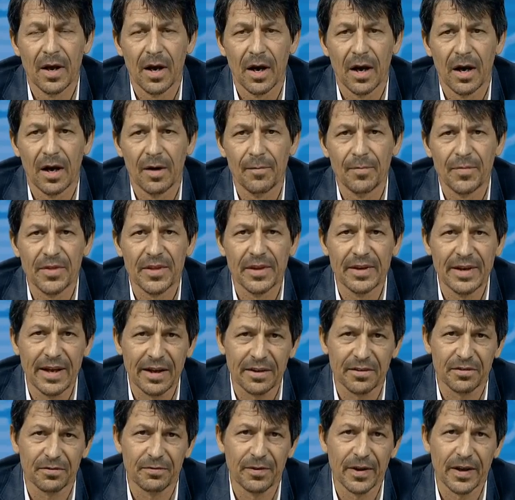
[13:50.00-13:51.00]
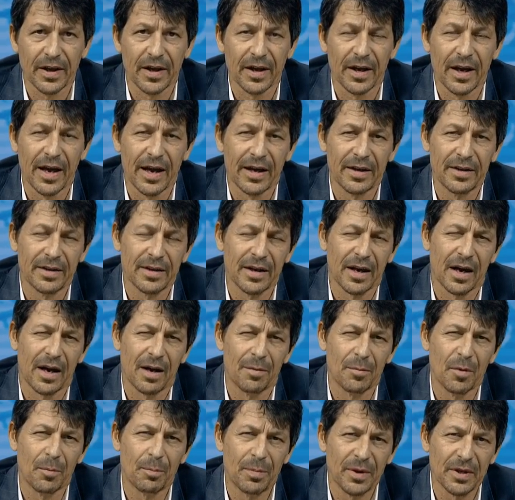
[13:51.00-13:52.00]
The next figure, and
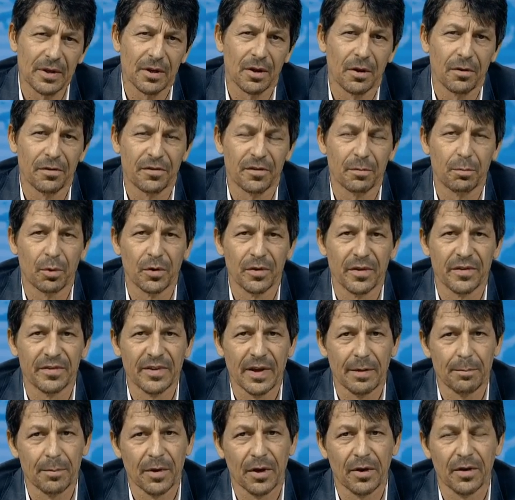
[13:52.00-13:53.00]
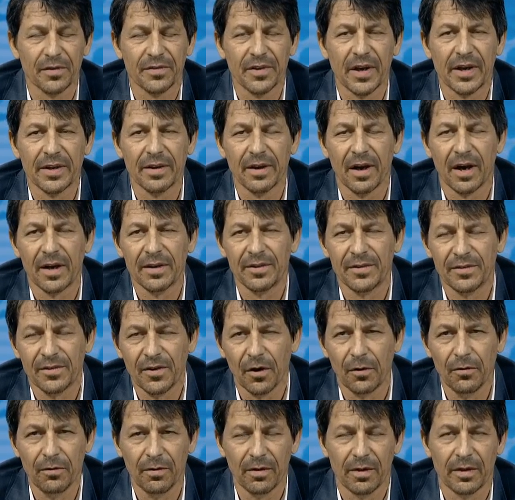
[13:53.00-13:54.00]
I'm a bit loath to put this up because I
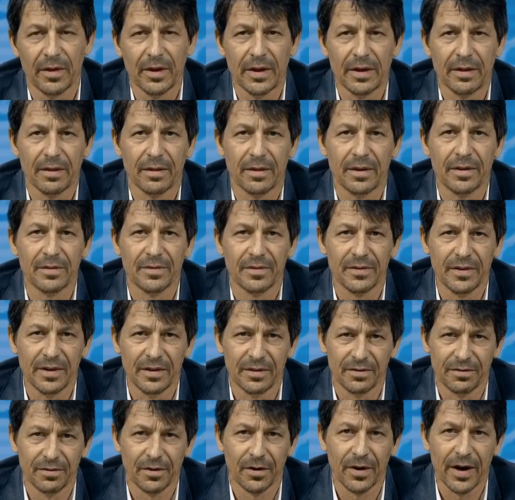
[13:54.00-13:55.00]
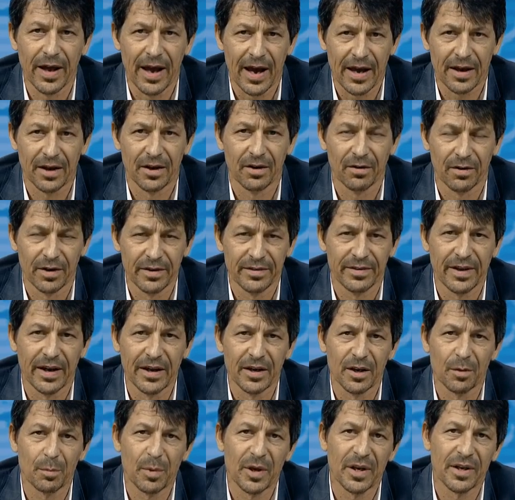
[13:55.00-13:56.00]
don't think this is very accurate
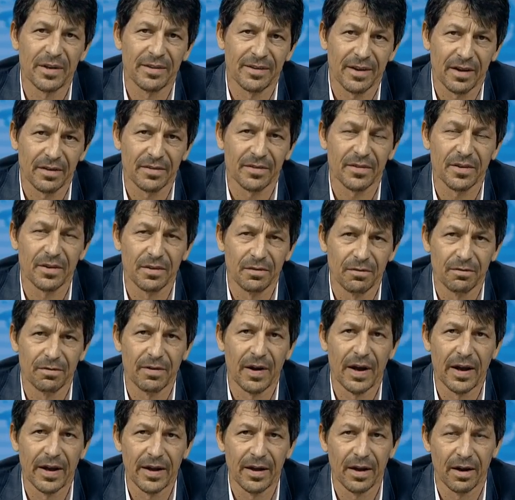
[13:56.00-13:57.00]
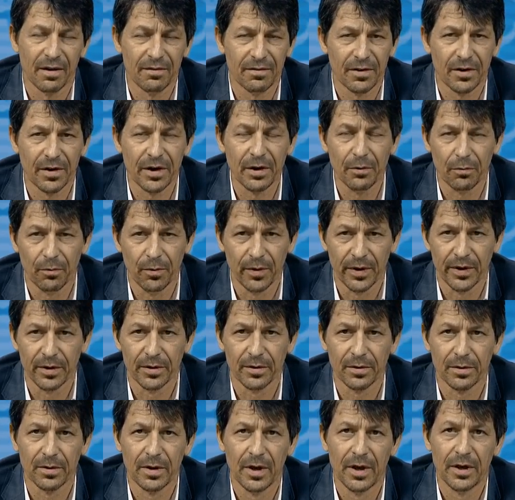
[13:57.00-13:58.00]
data, but it does convey a very
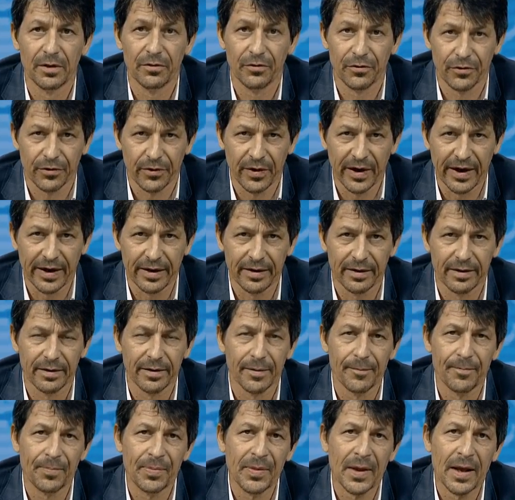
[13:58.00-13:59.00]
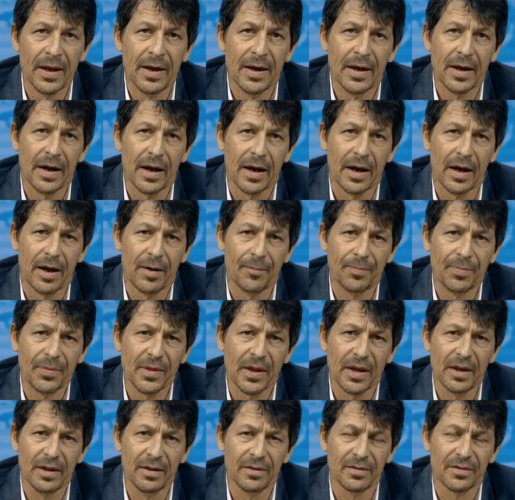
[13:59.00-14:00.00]
real trend,
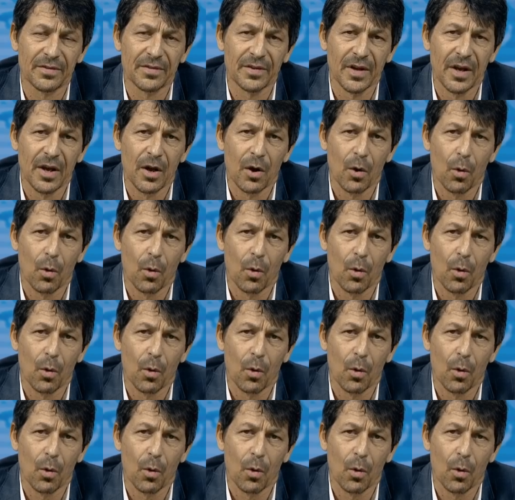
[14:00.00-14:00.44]
is